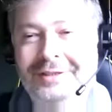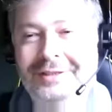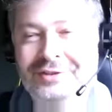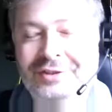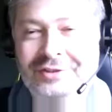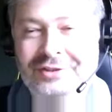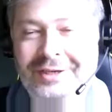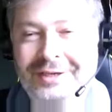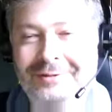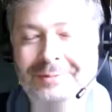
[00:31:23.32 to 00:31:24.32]
still
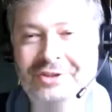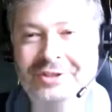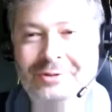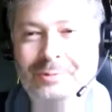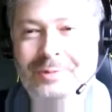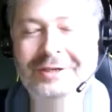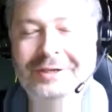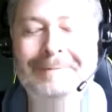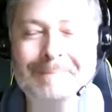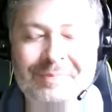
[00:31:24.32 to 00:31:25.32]
sitting on Magento 1,
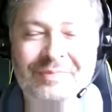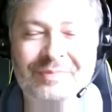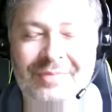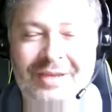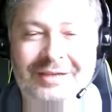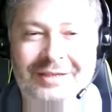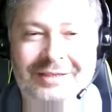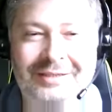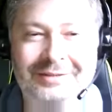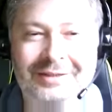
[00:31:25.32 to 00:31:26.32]

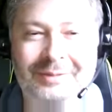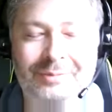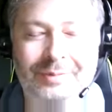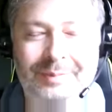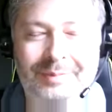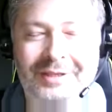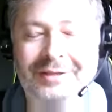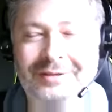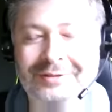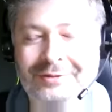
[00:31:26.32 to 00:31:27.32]
they're
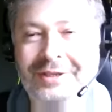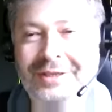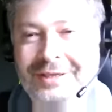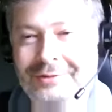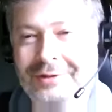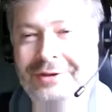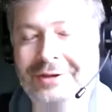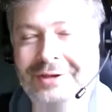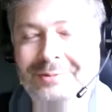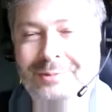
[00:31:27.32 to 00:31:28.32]
probably going to carry
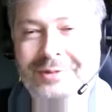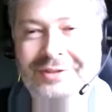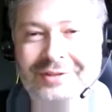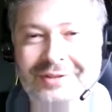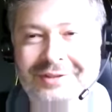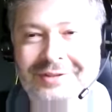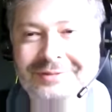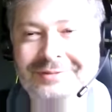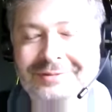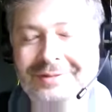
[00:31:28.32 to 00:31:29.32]
on with
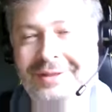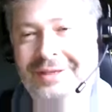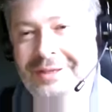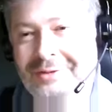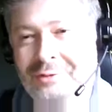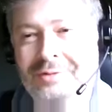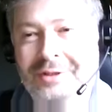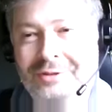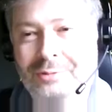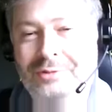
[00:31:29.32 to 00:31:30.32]
the
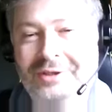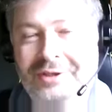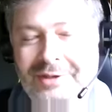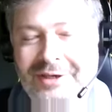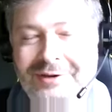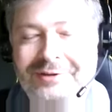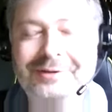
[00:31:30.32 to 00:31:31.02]
2 denominator.